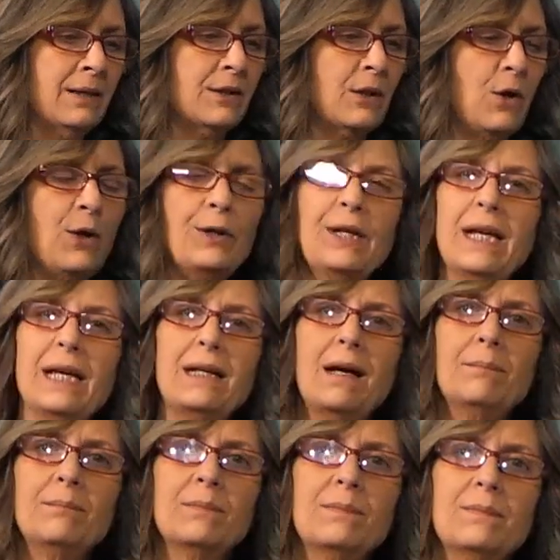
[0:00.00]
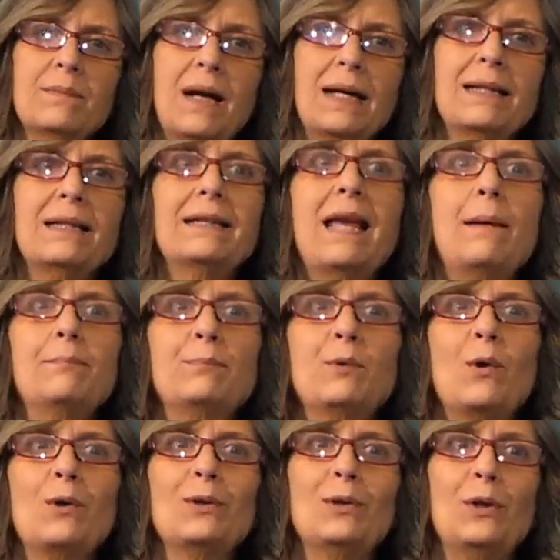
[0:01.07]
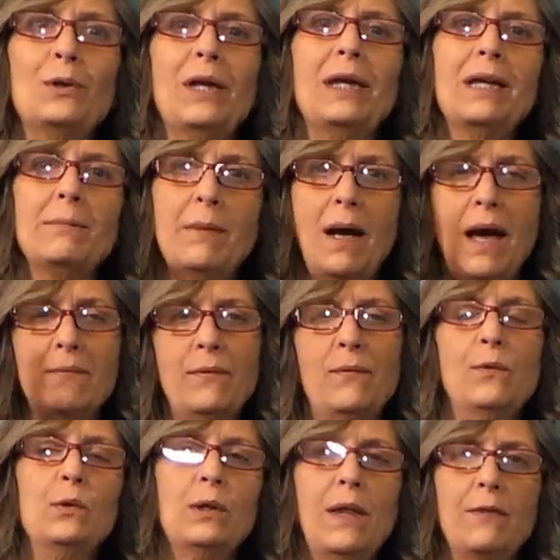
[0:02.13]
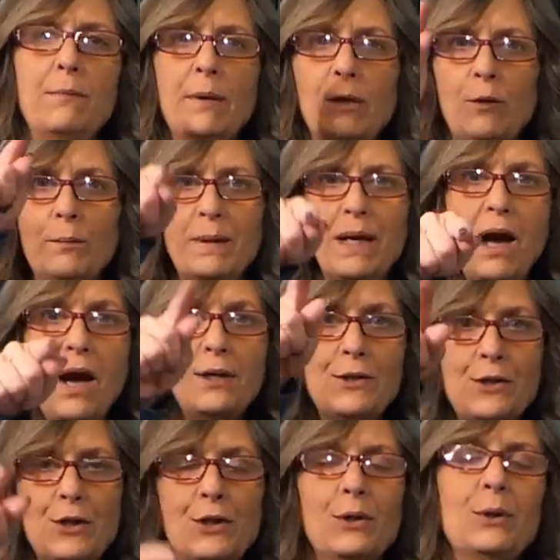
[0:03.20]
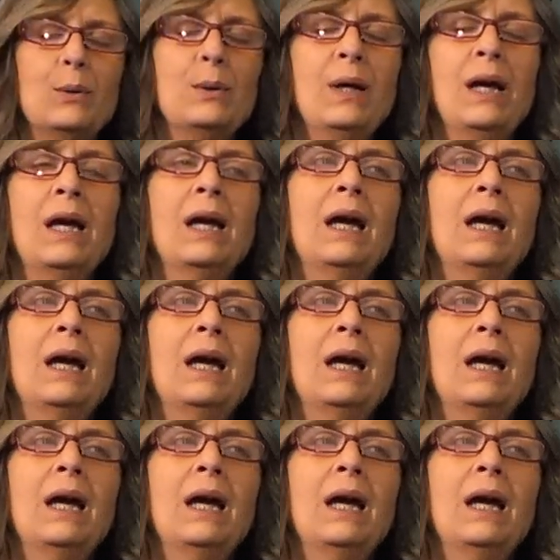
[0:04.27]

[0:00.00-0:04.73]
The cardigan, I'm, I kept on looking in my, I have a full length mirror behind you.